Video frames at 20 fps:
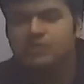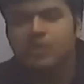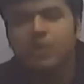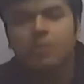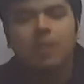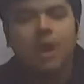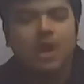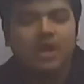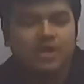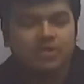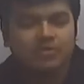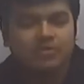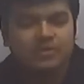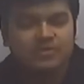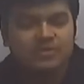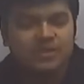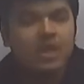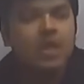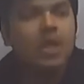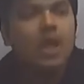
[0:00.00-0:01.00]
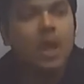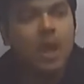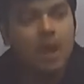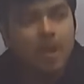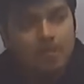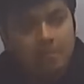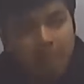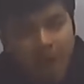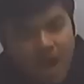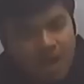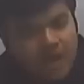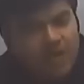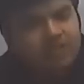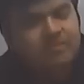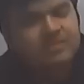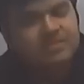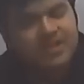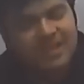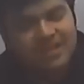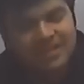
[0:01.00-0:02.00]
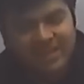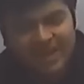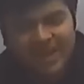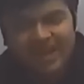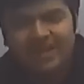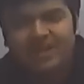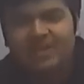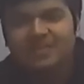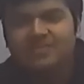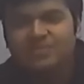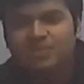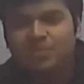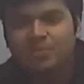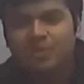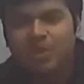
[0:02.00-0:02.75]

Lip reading: your market risk. Market risk and credit risk, to be